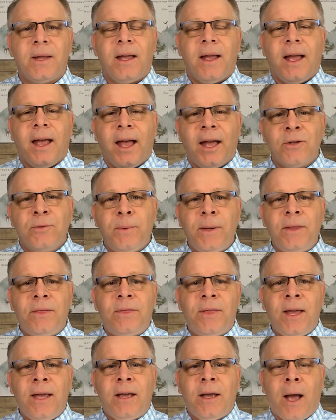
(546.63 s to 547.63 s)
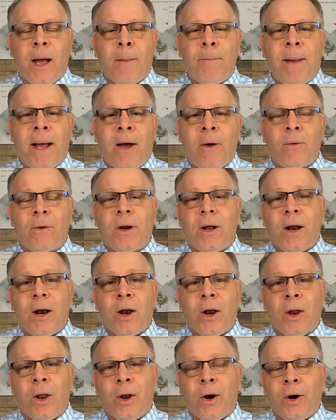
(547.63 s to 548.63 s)
As we think
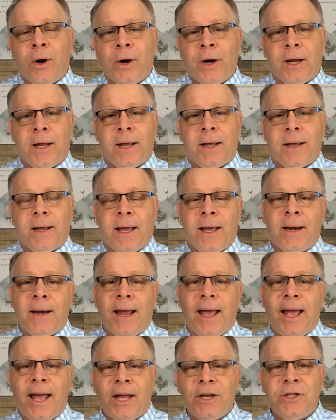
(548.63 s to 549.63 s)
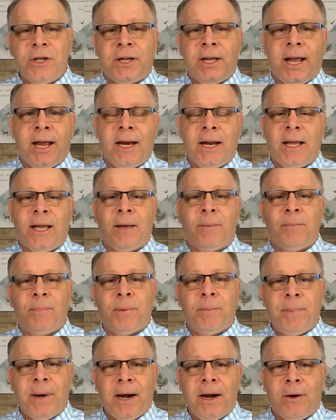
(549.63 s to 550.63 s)
about learning and educating and
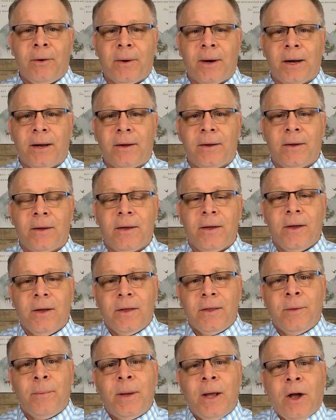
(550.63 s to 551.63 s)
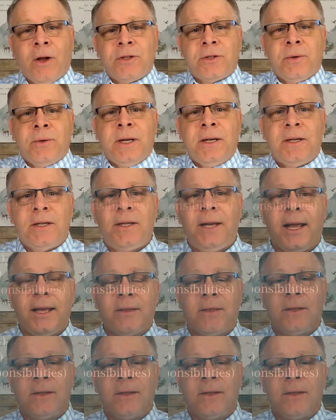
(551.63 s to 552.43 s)
preparing, then we also need to take the